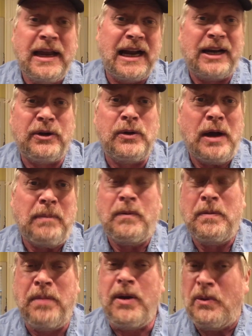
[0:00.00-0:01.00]
And I grew up
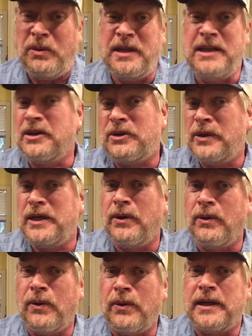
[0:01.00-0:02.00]
with both, either
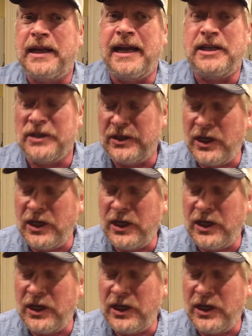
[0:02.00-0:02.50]
Creole or Cajun.